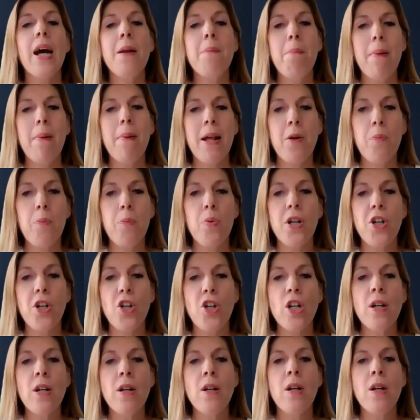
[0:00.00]
and blood
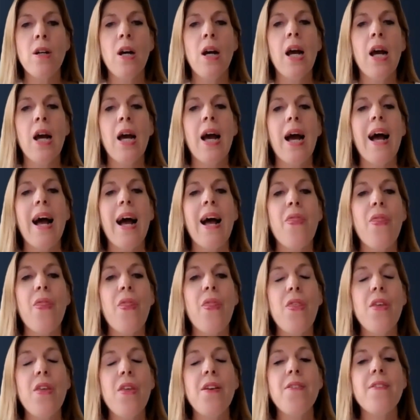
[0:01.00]
pressure,
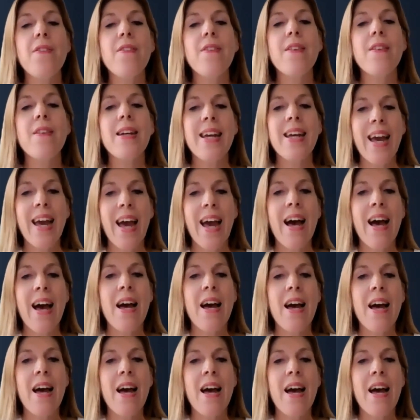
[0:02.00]
and this
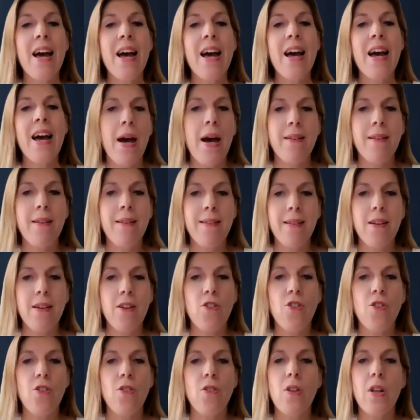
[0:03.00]
can impact
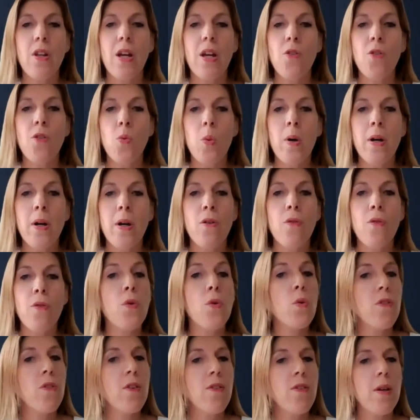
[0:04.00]
seizures as well
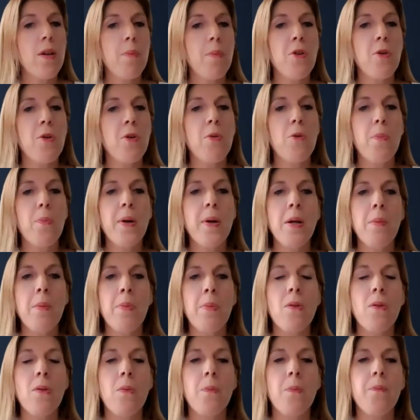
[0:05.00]
for susceptible
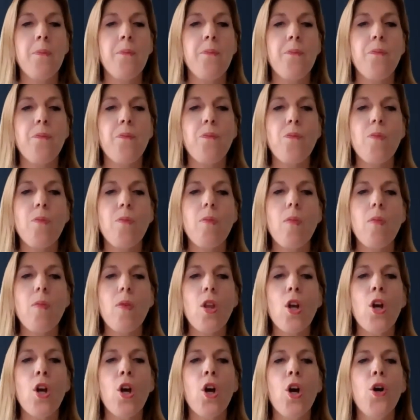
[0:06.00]
people.
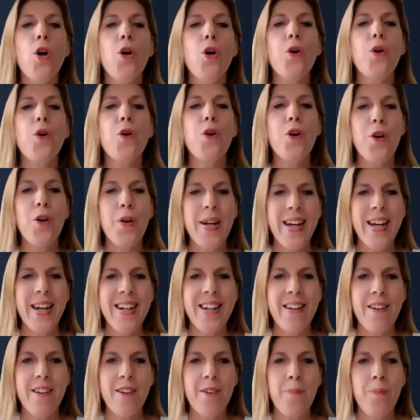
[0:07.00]

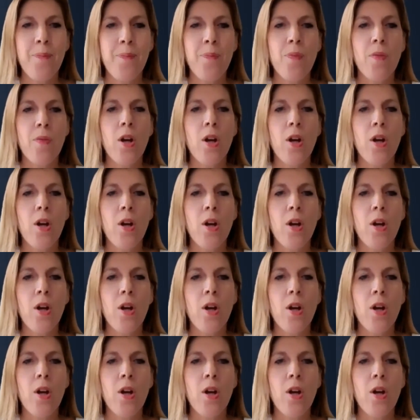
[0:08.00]
Cocaine.